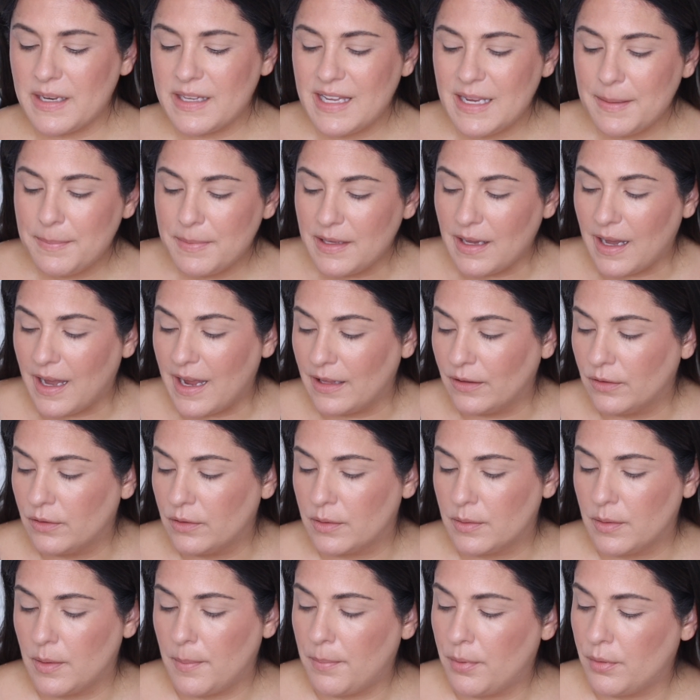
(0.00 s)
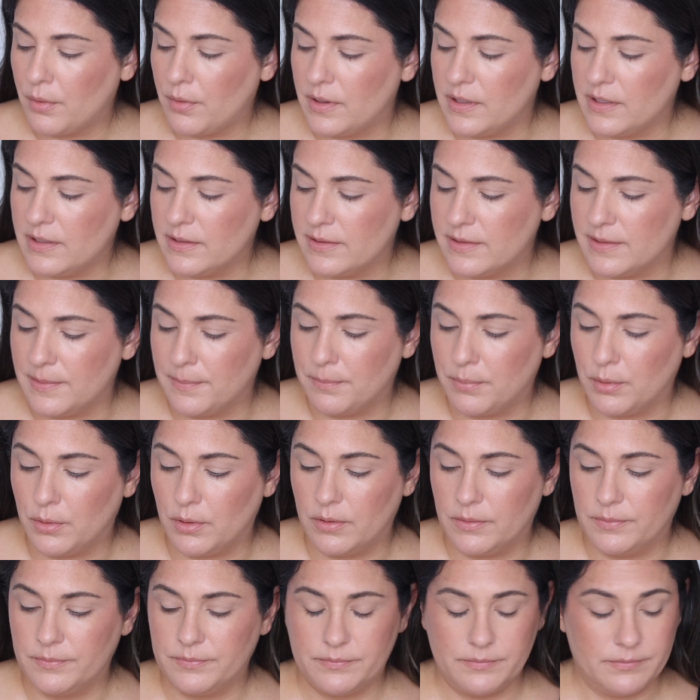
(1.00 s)
keep the eye look pretty
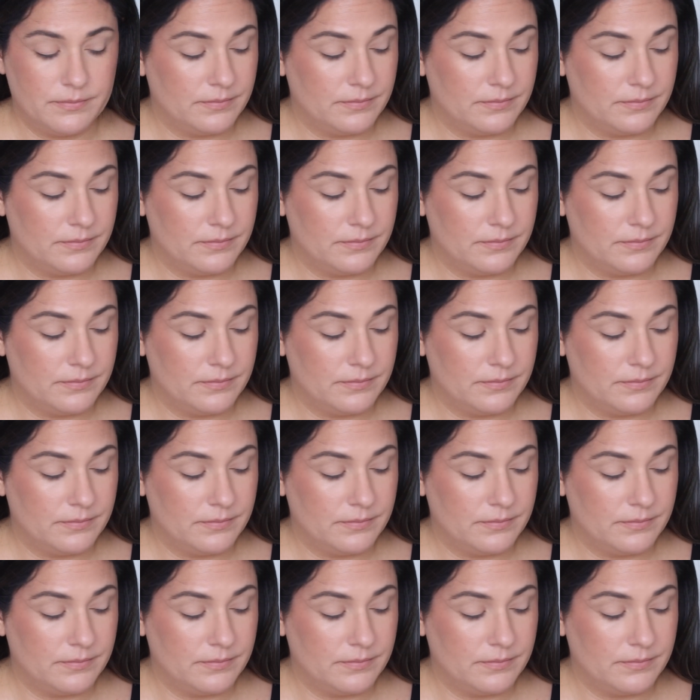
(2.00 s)
simple.